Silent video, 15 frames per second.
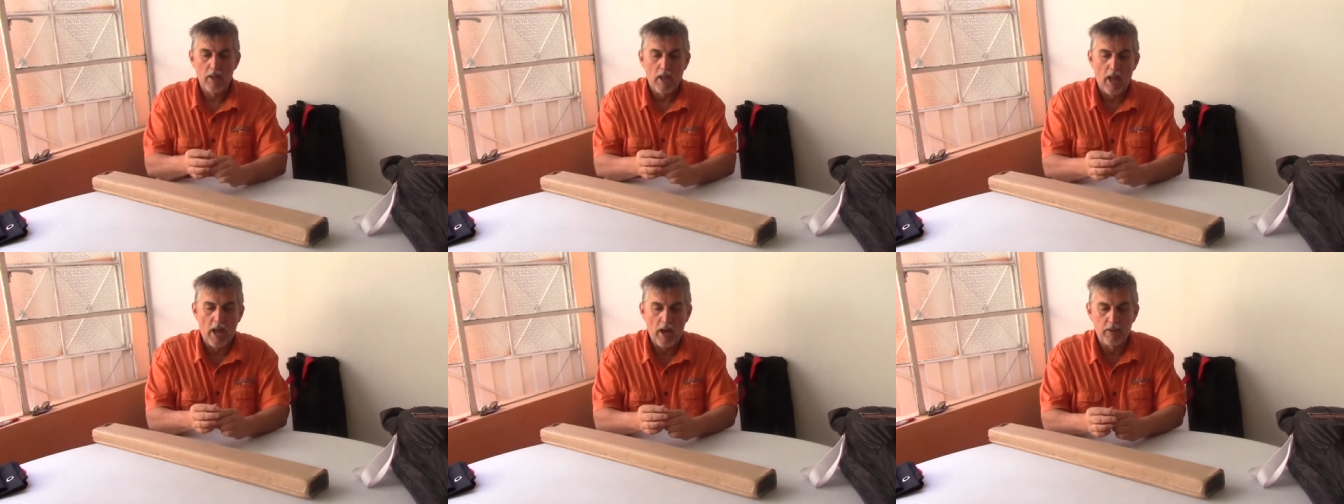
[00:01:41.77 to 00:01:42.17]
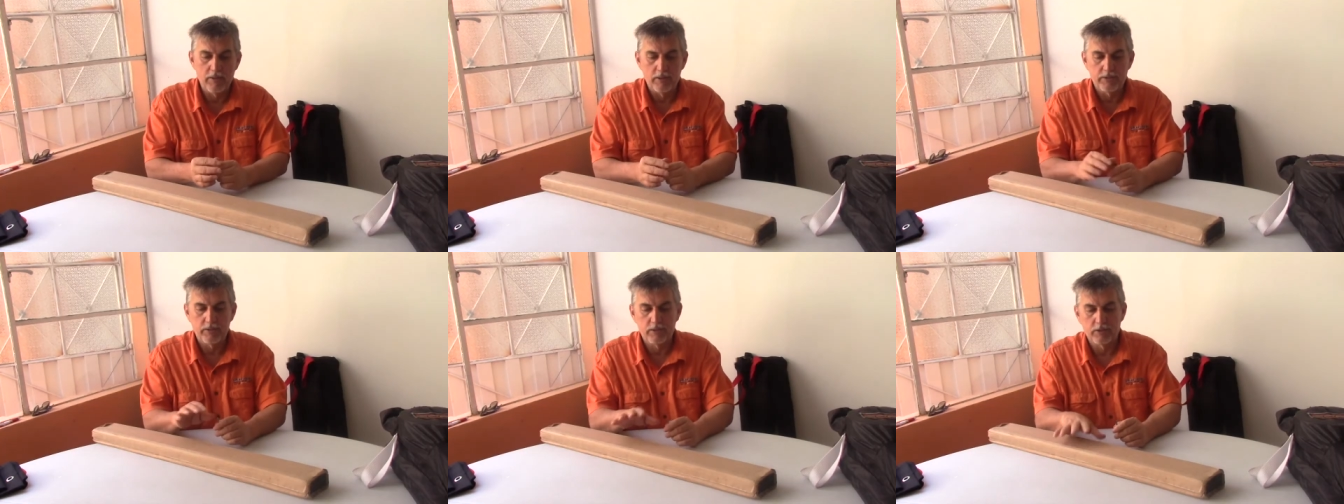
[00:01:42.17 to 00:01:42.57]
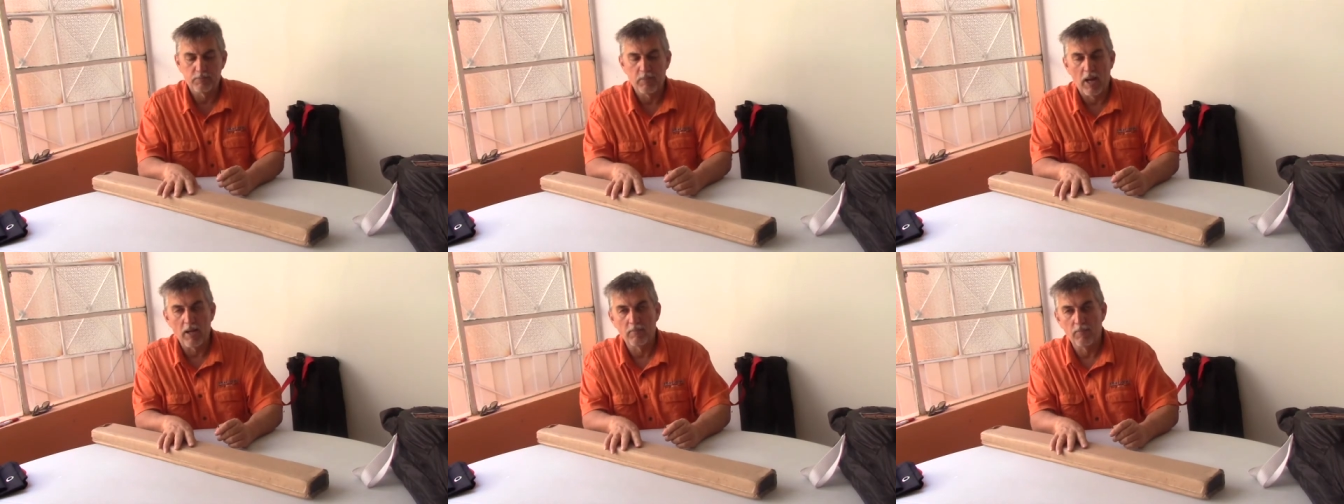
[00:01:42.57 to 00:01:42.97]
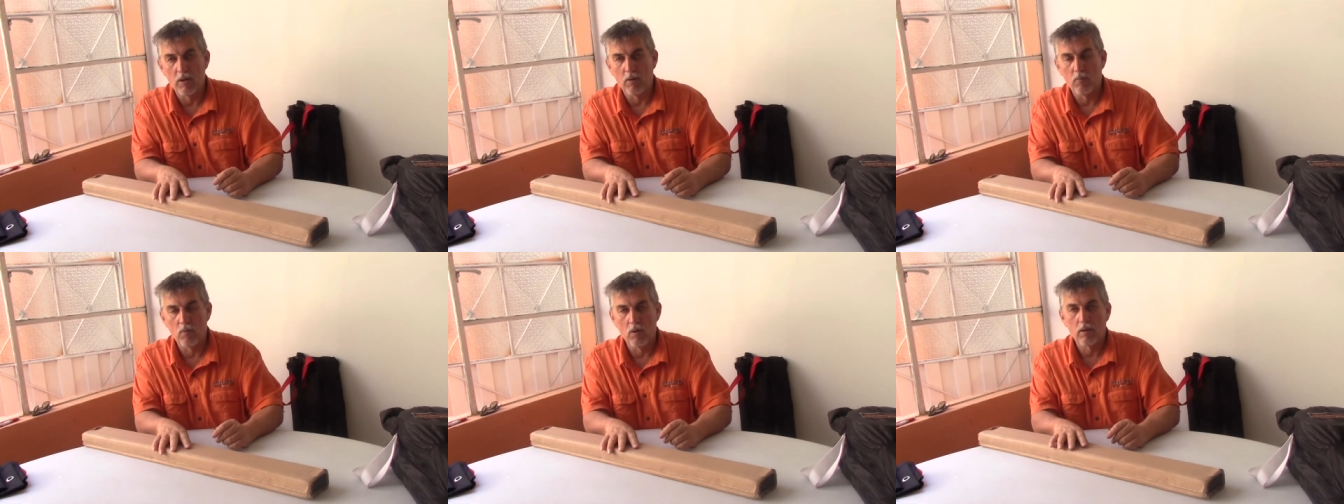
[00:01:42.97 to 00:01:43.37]
how does the spike
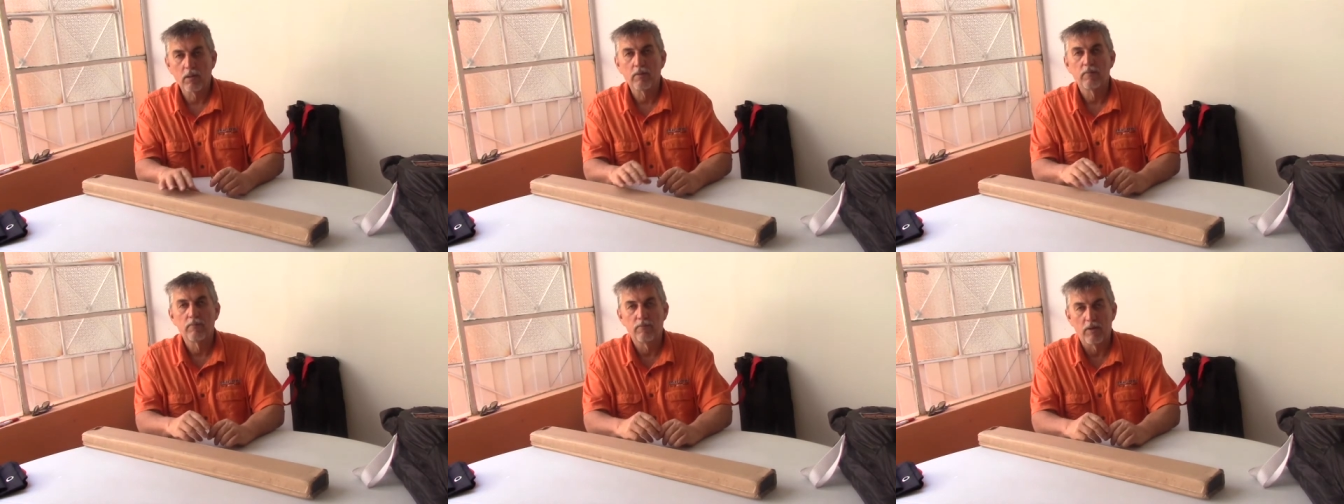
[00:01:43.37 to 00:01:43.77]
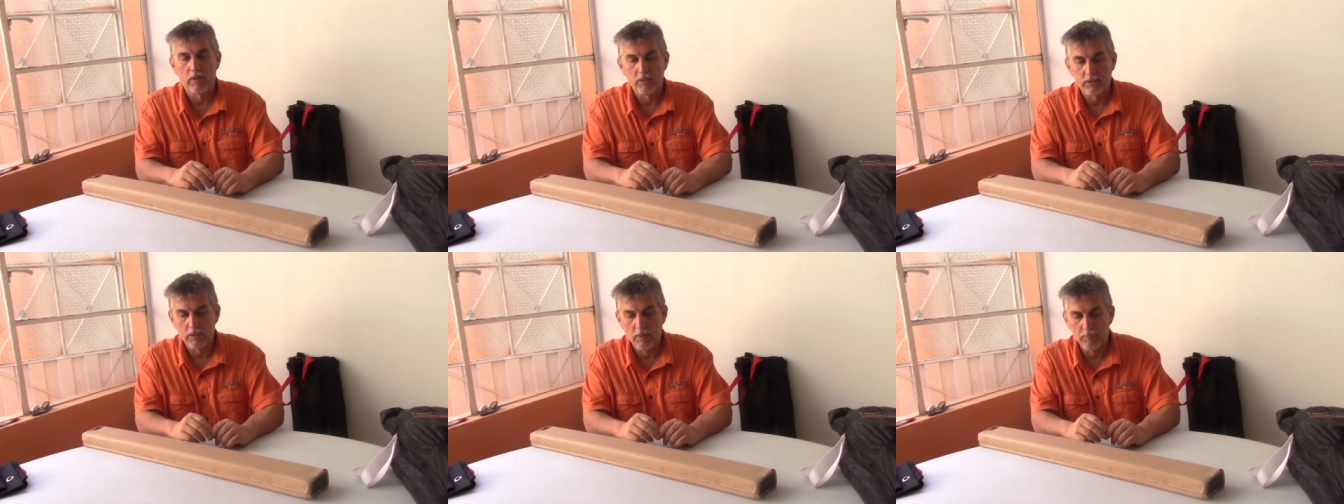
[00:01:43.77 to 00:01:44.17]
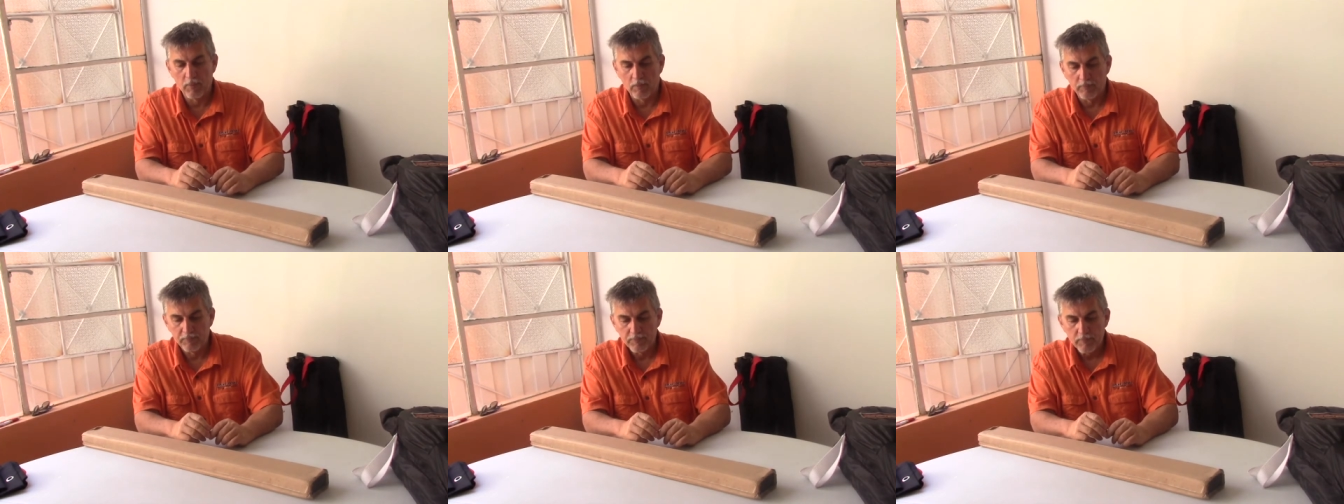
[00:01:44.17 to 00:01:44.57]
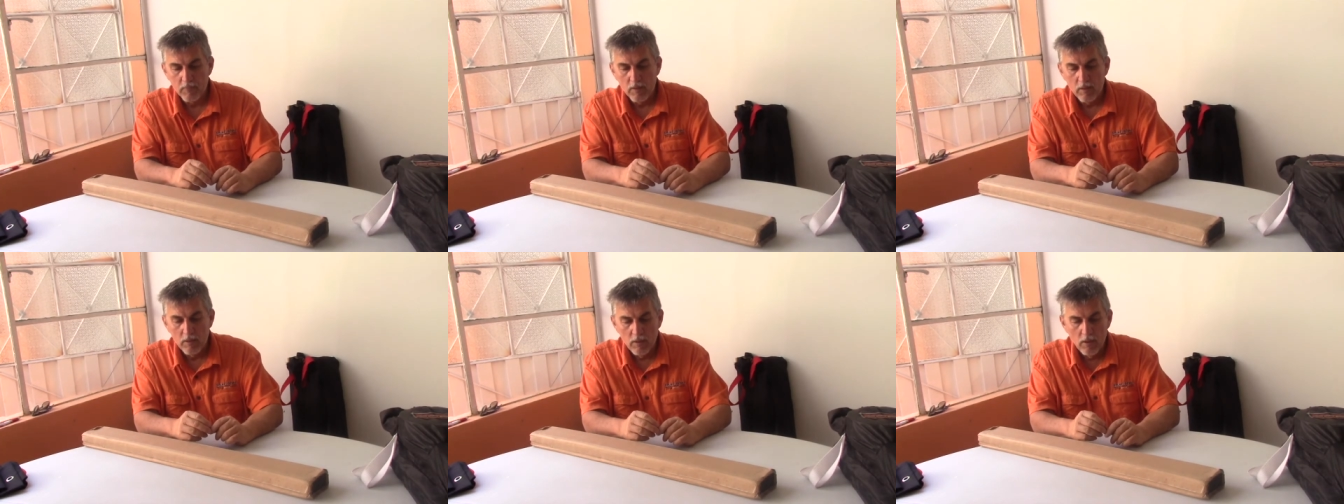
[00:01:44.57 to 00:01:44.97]
belt work? Very simple.
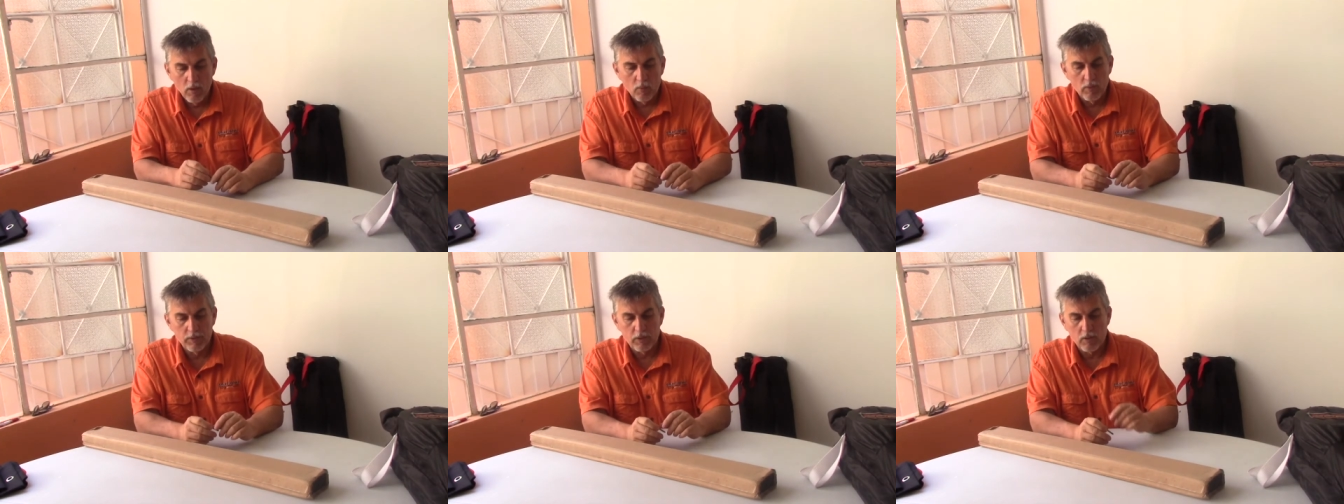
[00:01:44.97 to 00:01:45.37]
When the